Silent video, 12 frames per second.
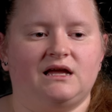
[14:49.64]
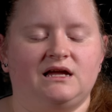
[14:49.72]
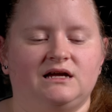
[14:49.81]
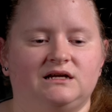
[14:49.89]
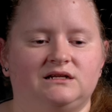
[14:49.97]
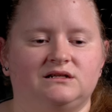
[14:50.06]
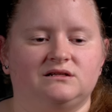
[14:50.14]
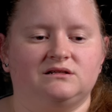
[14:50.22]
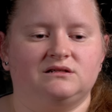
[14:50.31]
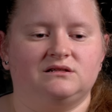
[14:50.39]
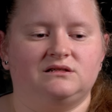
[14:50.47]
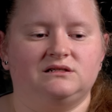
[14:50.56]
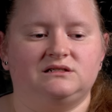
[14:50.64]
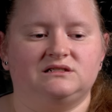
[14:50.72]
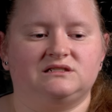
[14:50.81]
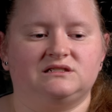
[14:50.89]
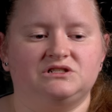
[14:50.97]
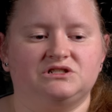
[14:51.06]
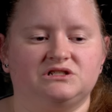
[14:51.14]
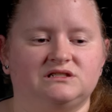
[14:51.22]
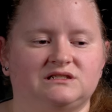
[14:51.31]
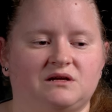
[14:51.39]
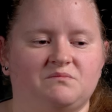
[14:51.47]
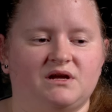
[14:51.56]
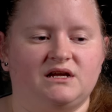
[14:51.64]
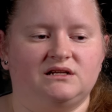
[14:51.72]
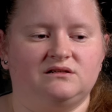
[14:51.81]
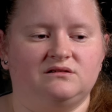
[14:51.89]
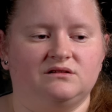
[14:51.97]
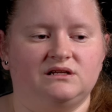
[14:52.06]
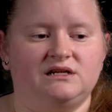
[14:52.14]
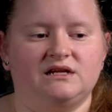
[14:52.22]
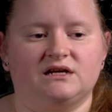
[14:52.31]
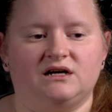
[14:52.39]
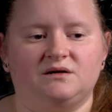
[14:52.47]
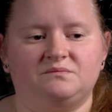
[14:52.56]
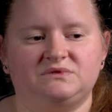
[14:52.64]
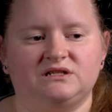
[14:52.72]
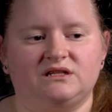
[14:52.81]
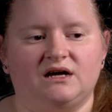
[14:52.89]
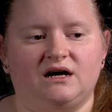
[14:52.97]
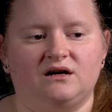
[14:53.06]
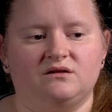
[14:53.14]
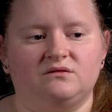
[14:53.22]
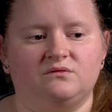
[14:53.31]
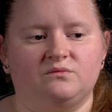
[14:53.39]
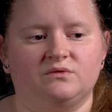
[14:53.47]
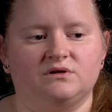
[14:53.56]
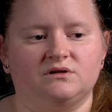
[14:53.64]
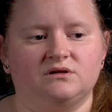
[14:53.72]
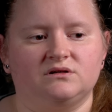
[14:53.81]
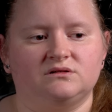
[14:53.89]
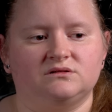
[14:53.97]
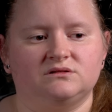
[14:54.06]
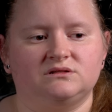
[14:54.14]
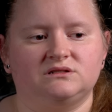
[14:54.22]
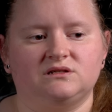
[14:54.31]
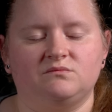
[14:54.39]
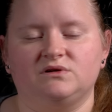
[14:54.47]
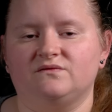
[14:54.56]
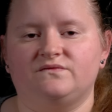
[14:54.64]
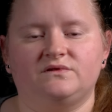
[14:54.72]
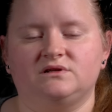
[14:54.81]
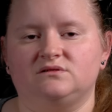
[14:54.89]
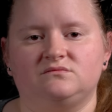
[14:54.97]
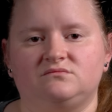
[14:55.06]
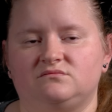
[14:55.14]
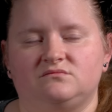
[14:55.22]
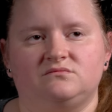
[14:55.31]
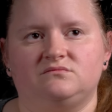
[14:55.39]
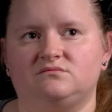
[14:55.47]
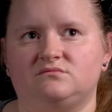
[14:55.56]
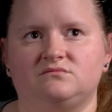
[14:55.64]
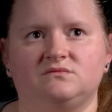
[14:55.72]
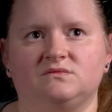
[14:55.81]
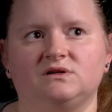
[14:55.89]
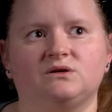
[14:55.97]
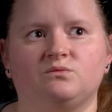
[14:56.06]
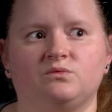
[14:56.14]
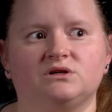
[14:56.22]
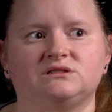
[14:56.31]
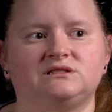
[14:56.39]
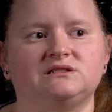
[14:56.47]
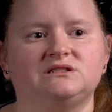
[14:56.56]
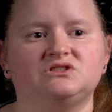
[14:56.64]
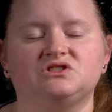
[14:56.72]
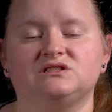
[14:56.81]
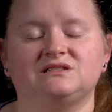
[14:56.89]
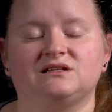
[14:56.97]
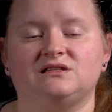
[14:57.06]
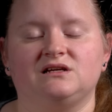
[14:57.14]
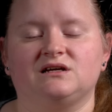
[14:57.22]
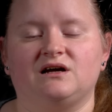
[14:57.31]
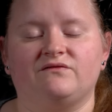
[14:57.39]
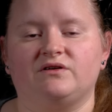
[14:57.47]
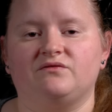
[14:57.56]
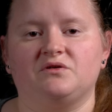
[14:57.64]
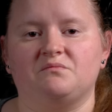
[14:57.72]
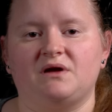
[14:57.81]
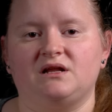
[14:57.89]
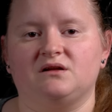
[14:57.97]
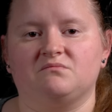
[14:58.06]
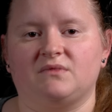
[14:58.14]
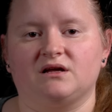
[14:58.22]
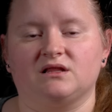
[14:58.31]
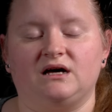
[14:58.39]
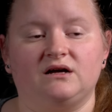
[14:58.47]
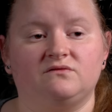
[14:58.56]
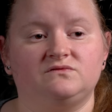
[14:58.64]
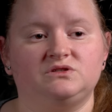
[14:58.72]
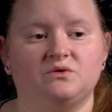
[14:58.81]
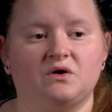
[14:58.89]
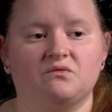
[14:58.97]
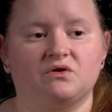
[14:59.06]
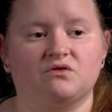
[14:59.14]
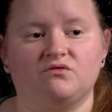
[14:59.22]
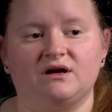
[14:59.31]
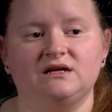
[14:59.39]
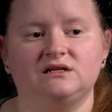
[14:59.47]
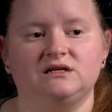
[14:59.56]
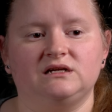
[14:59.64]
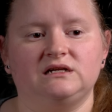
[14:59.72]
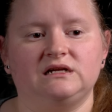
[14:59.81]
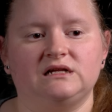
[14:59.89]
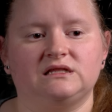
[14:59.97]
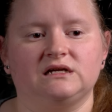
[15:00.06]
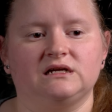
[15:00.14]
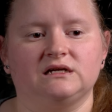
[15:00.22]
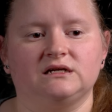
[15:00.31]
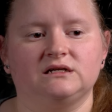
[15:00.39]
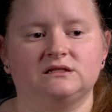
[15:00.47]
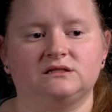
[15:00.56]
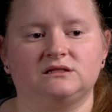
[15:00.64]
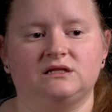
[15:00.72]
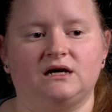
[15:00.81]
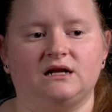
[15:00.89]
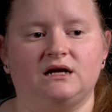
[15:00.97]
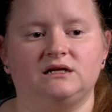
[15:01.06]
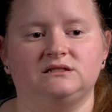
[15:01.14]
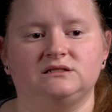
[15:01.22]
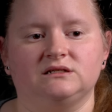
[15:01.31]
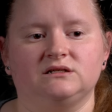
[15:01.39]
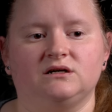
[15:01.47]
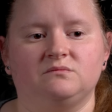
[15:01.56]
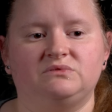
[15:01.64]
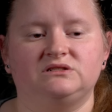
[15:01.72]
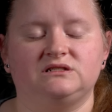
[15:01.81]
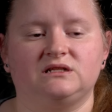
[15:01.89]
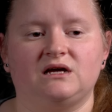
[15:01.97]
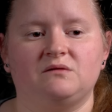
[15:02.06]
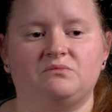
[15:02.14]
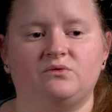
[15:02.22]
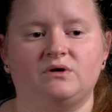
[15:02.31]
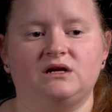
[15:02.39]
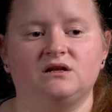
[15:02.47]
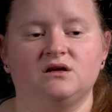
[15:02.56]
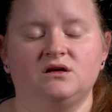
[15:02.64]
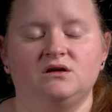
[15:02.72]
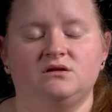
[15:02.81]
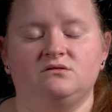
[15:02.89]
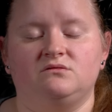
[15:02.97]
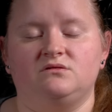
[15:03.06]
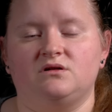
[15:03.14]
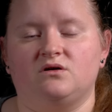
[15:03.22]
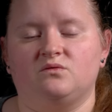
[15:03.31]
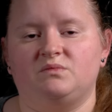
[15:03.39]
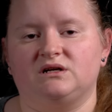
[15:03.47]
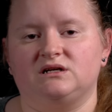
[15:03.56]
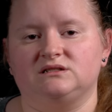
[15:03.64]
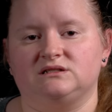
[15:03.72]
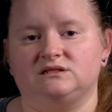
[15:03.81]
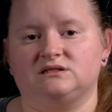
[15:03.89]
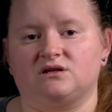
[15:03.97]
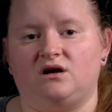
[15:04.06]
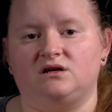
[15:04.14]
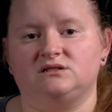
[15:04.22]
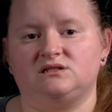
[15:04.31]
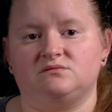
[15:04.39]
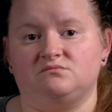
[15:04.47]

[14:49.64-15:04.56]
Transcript: and the decisions I made leading up to that were some of the, like, worst decisions I think I've ever made in my life. Do I regret anything that I did up until that point? No, because it's gotten